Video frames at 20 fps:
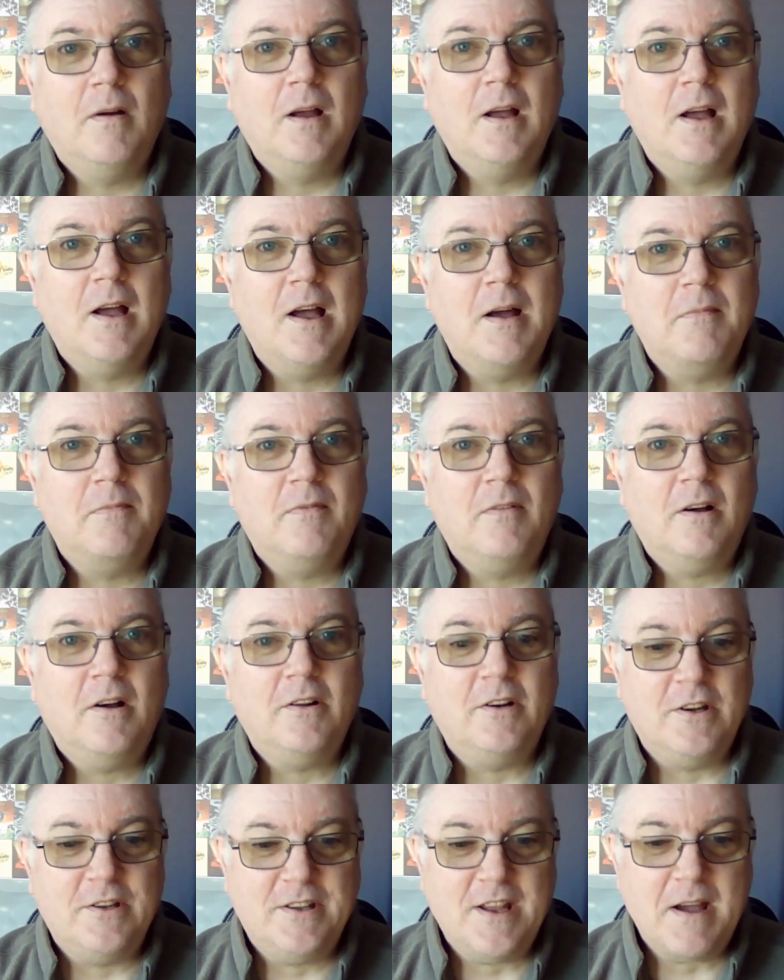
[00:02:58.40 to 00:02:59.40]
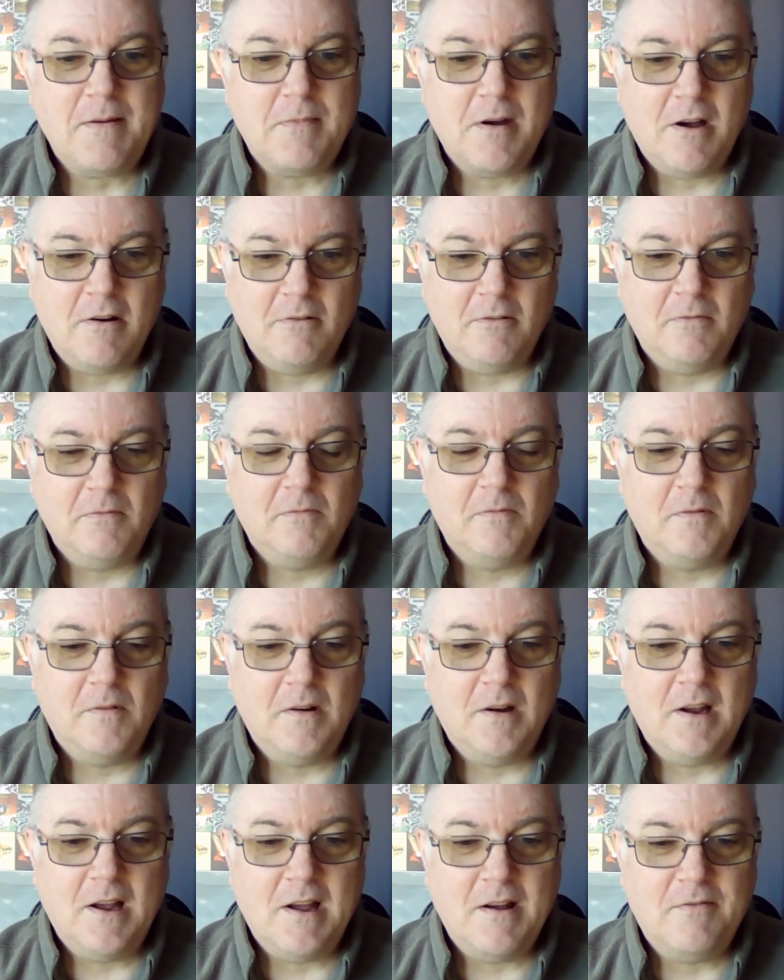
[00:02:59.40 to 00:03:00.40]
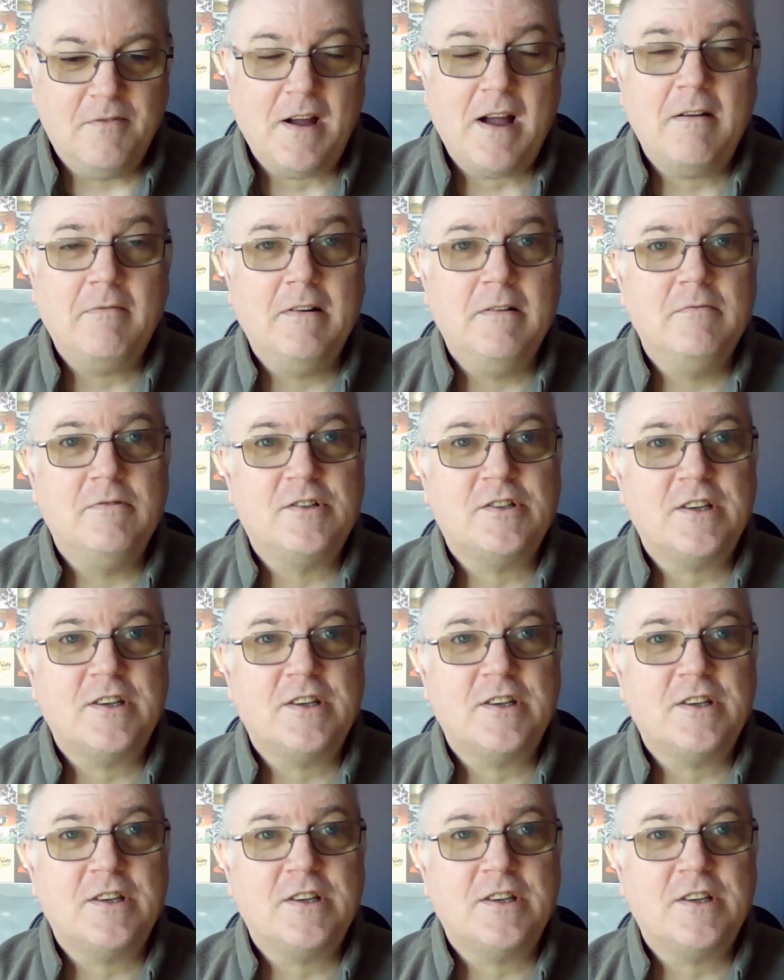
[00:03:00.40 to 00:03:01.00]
on a demo of how it was